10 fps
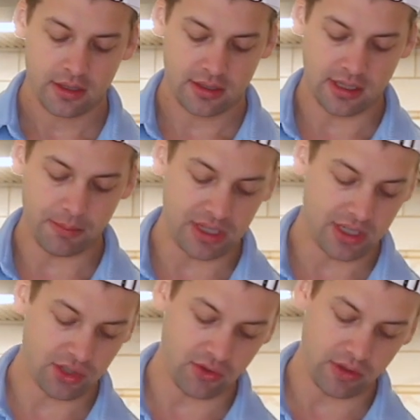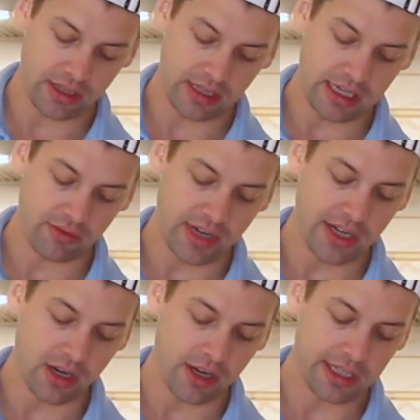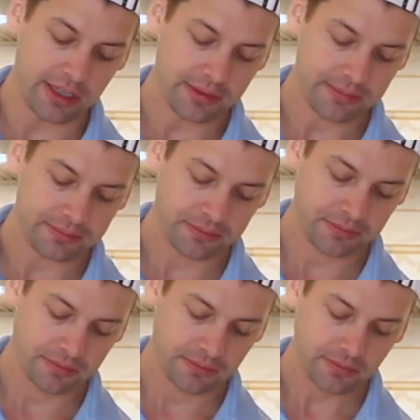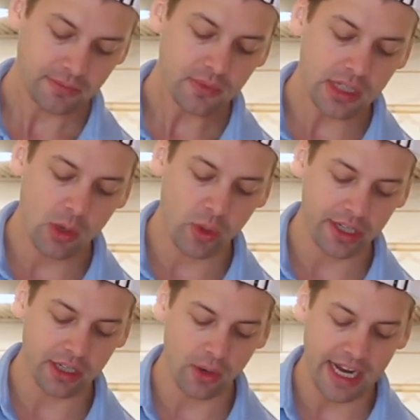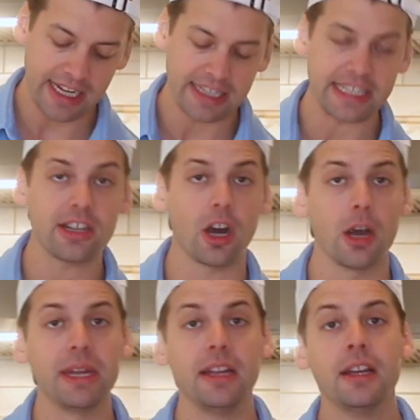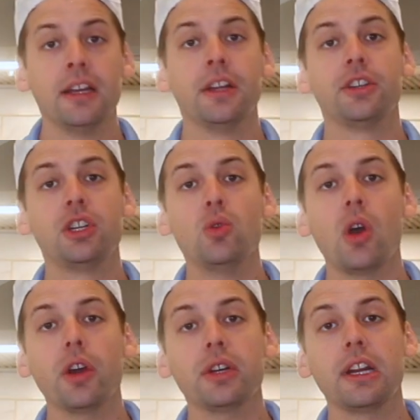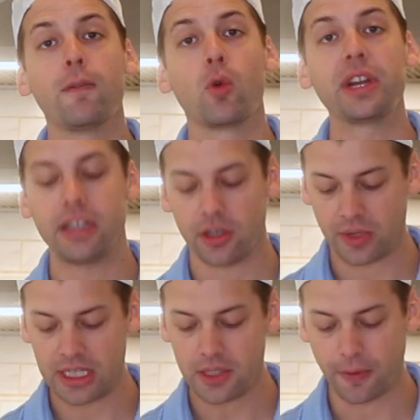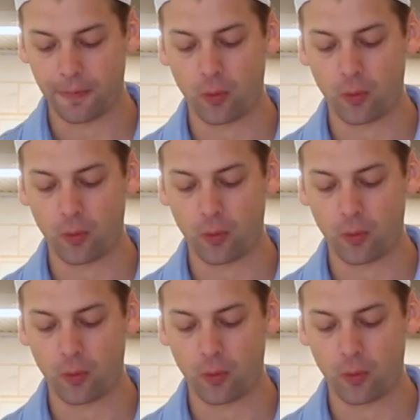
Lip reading: Simply screw the lid right on here. And we're gonna go ahead and decarb it 240 degrees for